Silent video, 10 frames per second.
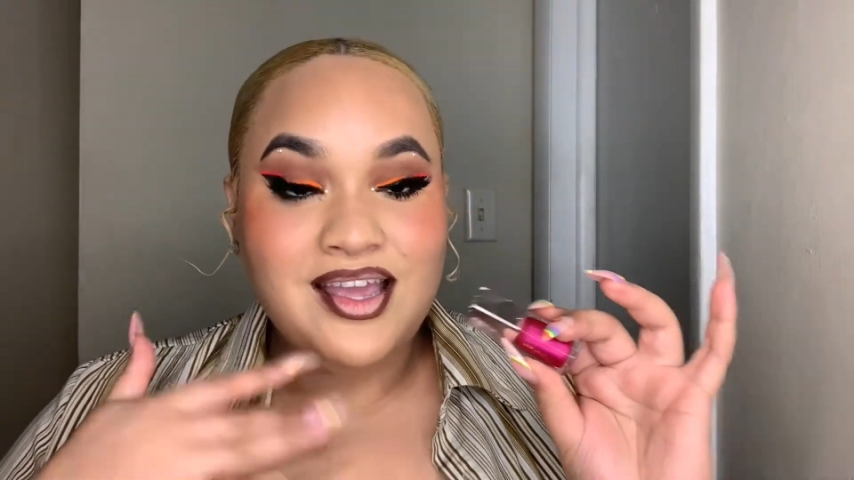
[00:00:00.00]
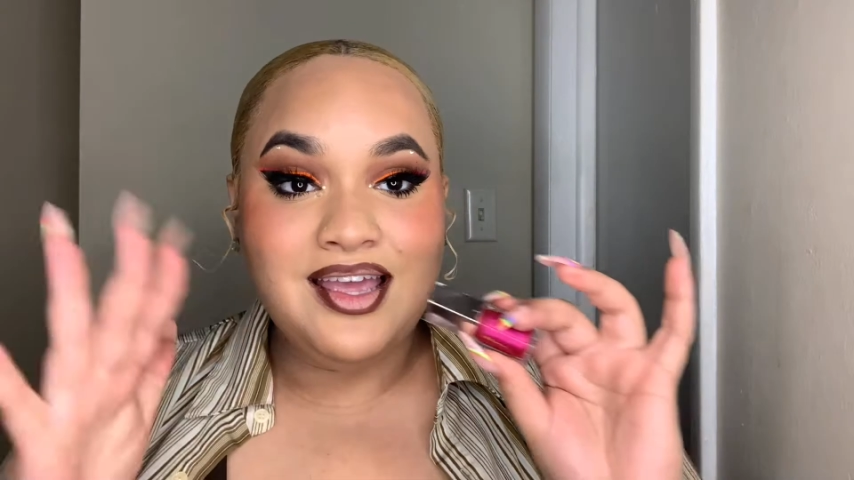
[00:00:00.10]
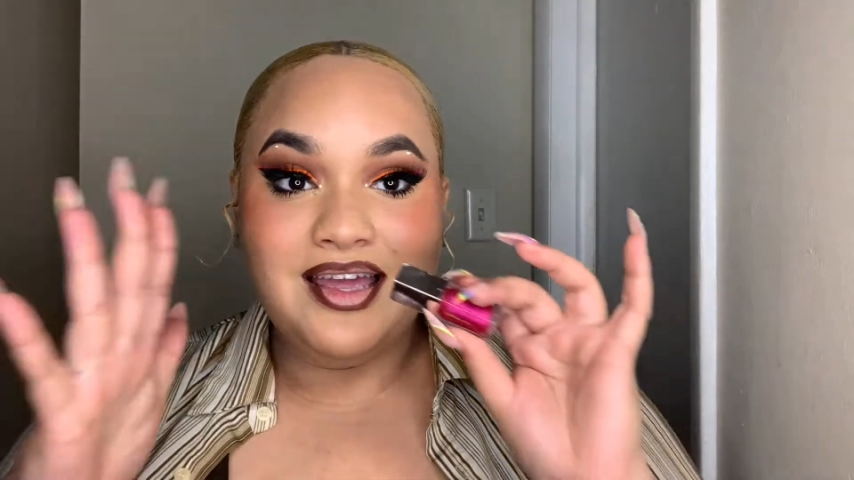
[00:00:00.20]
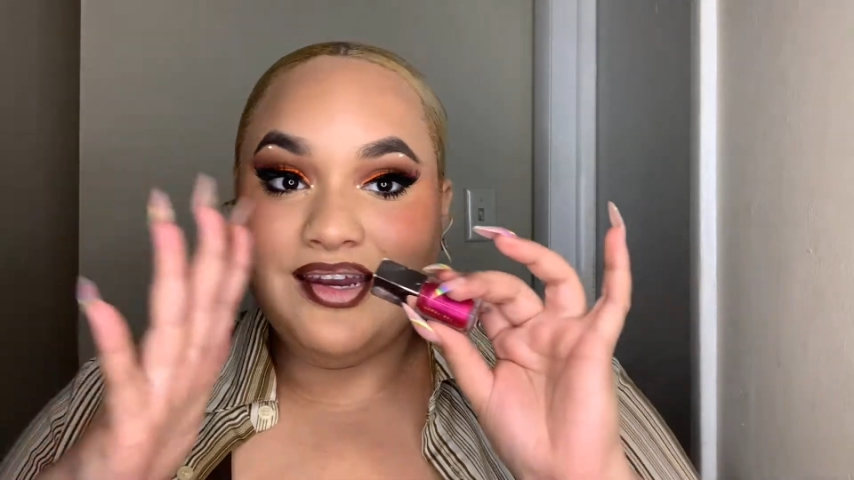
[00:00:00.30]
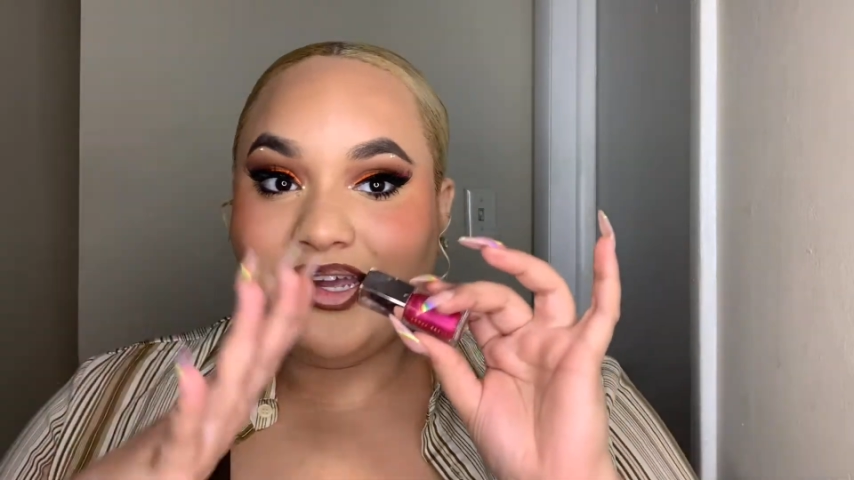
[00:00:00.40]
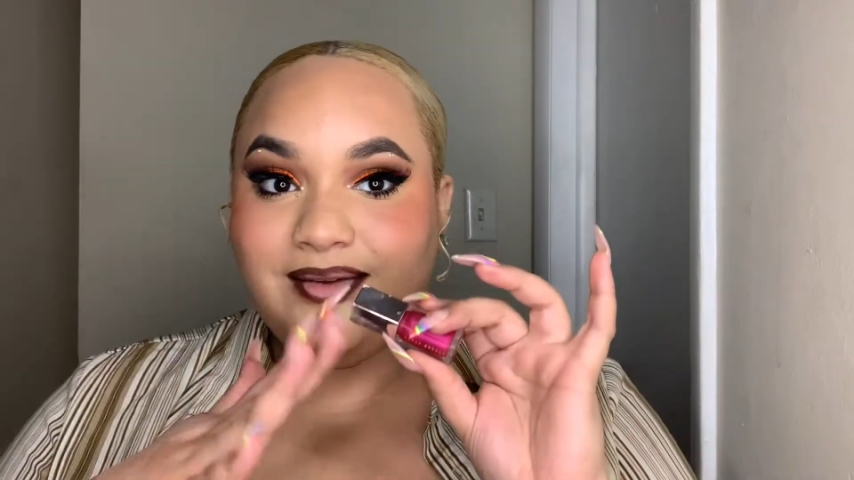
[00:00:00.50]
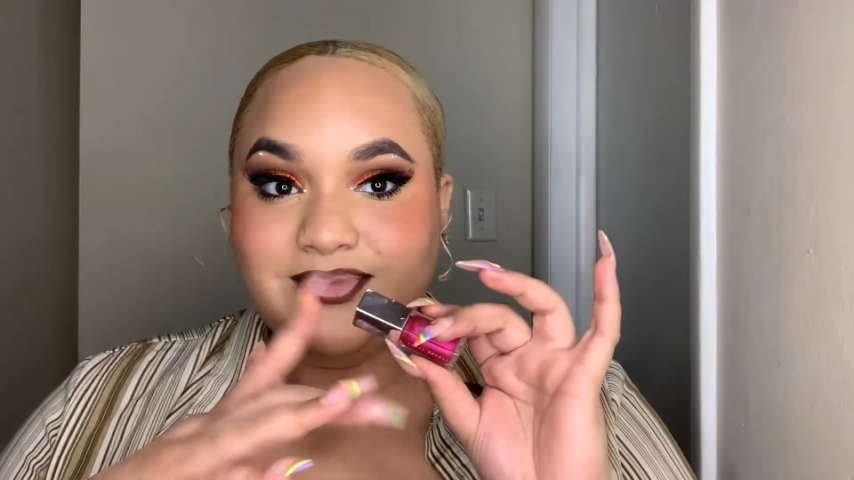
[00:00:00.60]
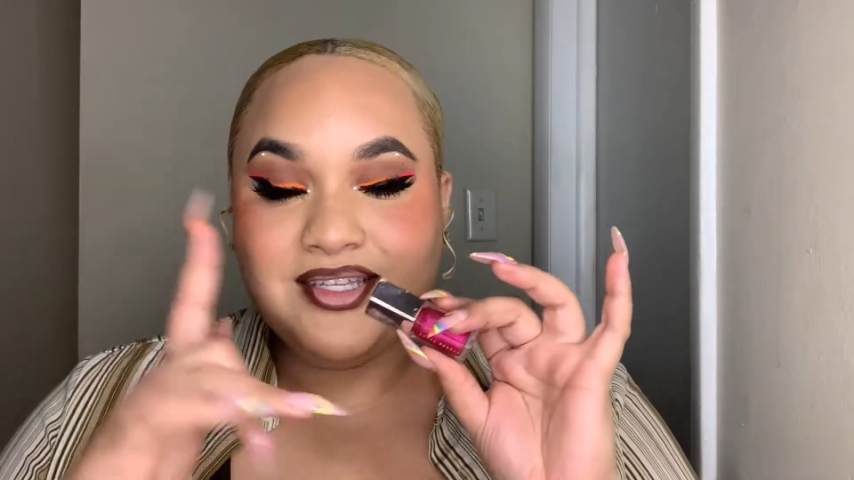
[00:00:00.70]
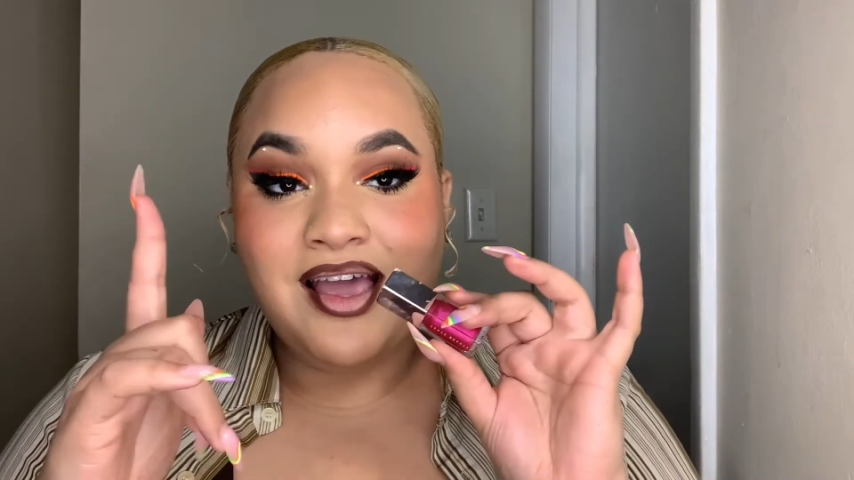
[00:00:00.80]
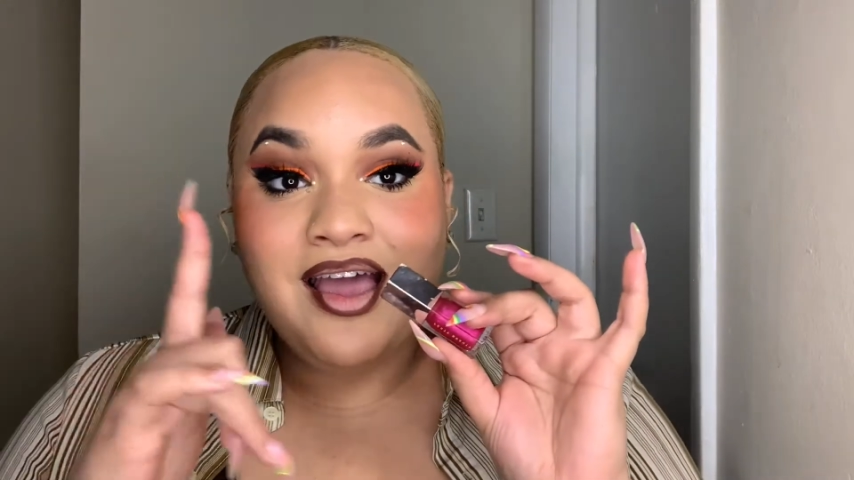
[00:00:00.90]
named
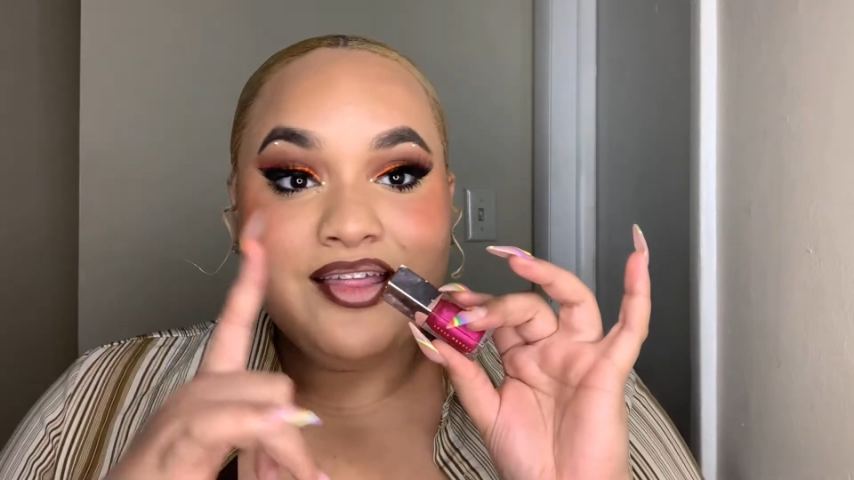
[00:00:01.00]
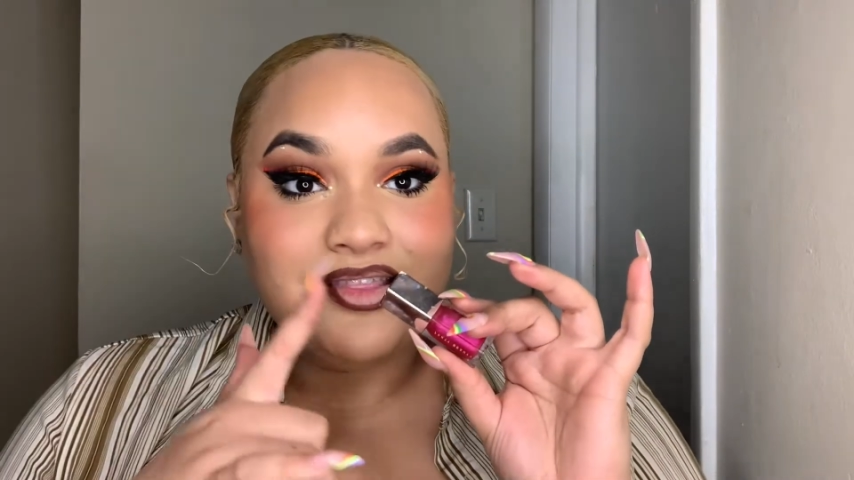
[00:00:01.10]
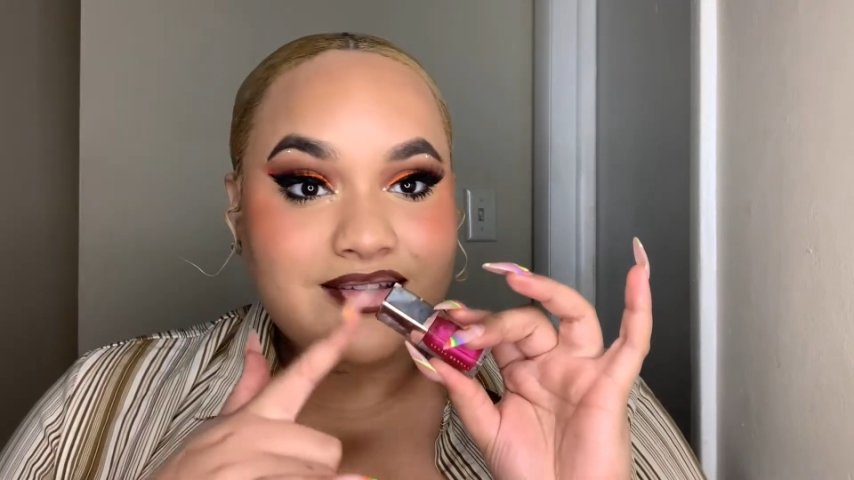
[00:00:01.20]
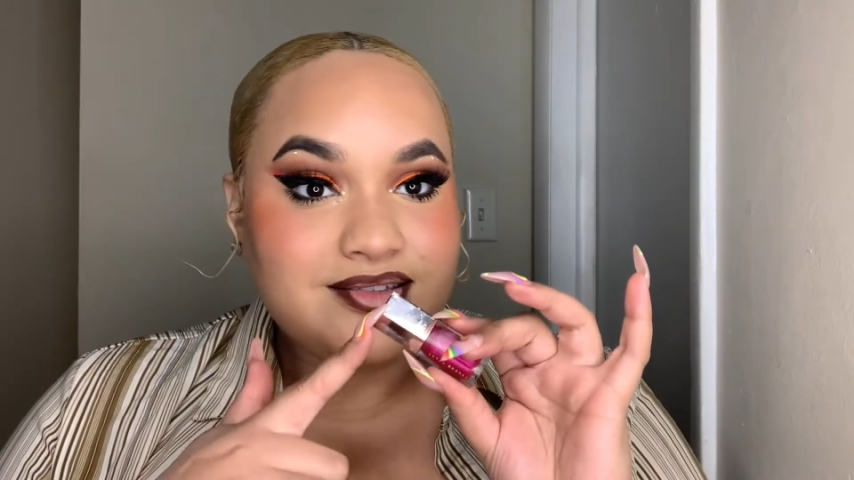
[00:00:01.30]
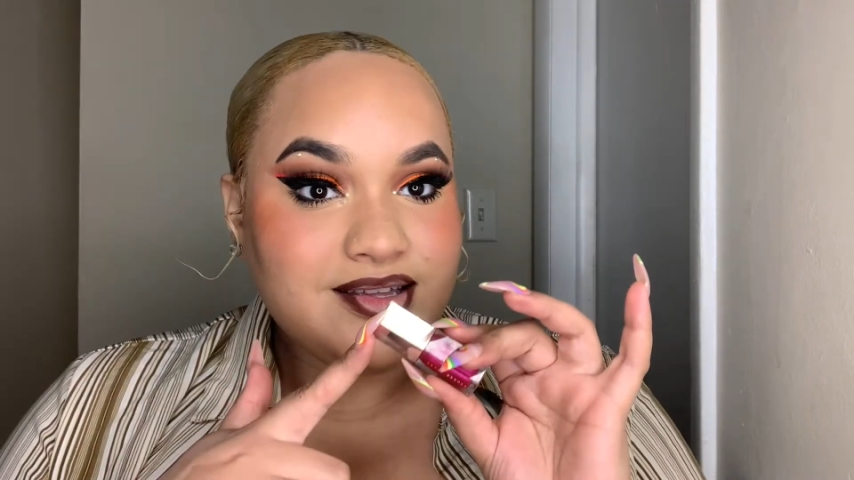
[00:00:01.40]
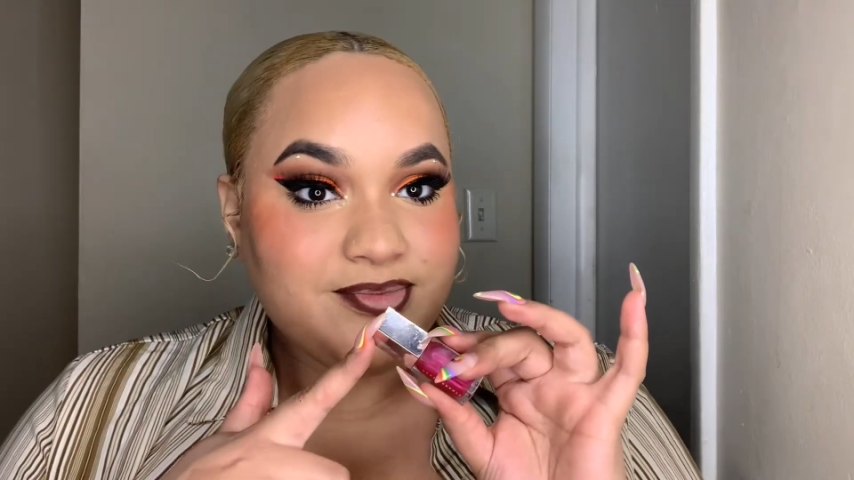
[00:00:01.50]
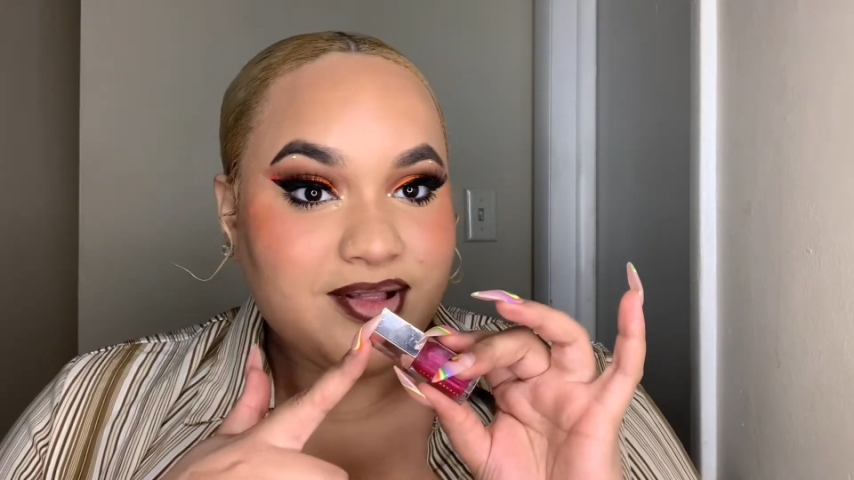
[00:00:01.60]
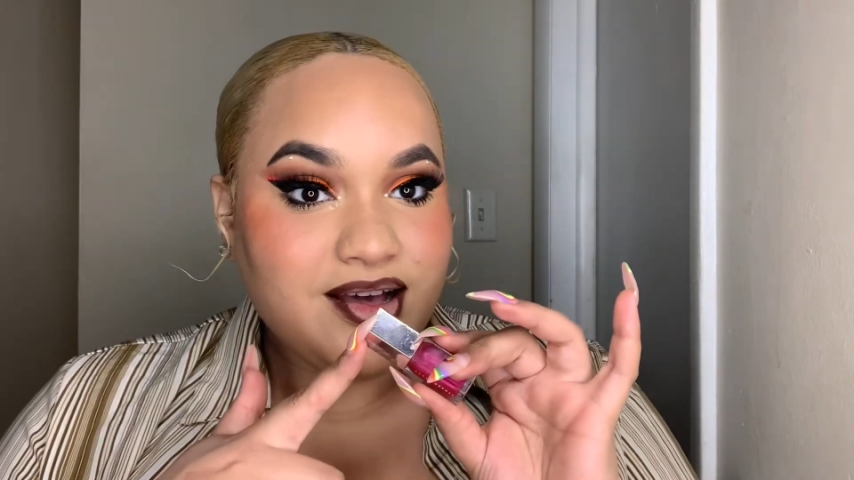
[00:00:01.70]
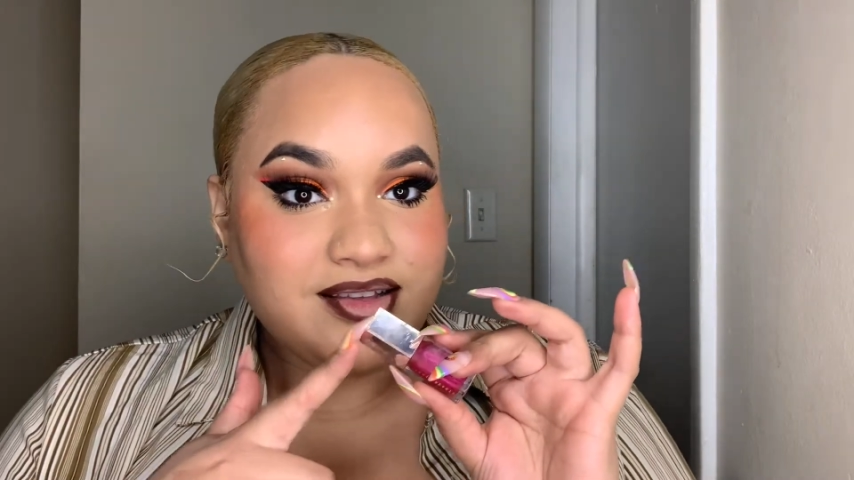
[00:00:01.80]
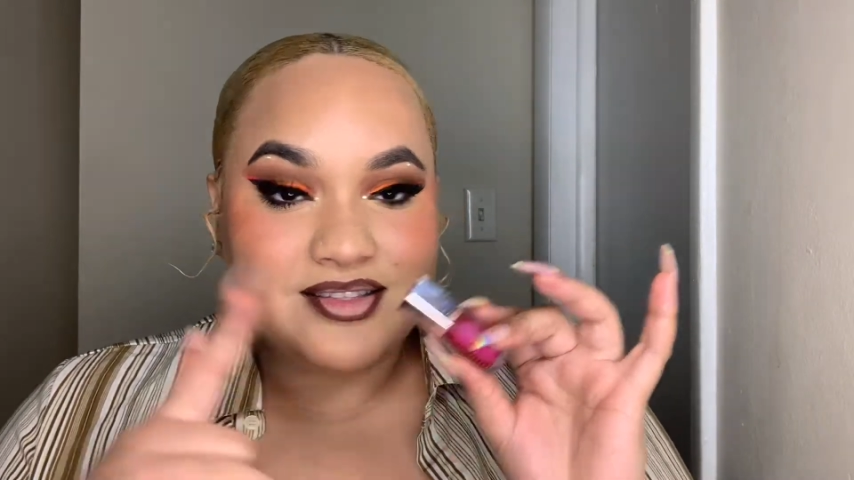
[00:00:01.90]
this lip
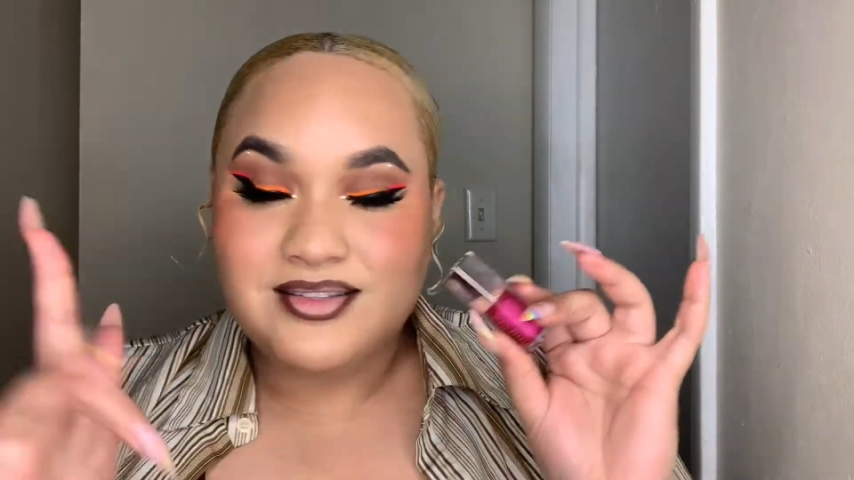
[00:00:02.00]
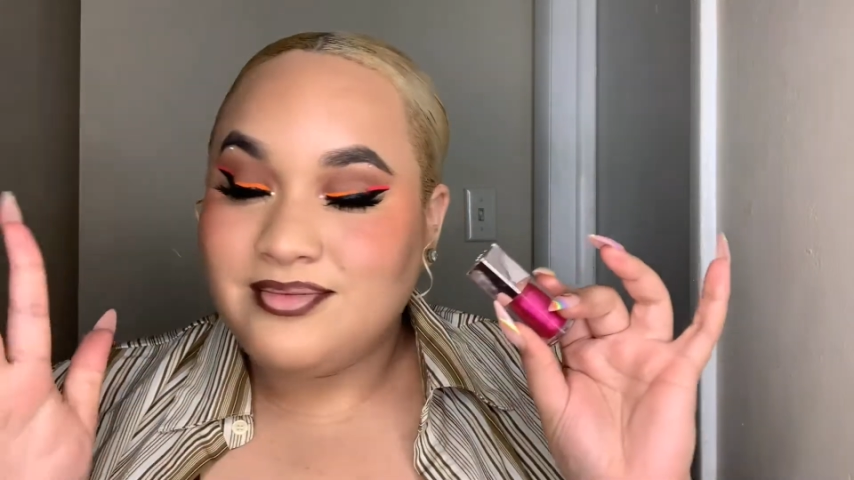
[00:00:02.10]
gloss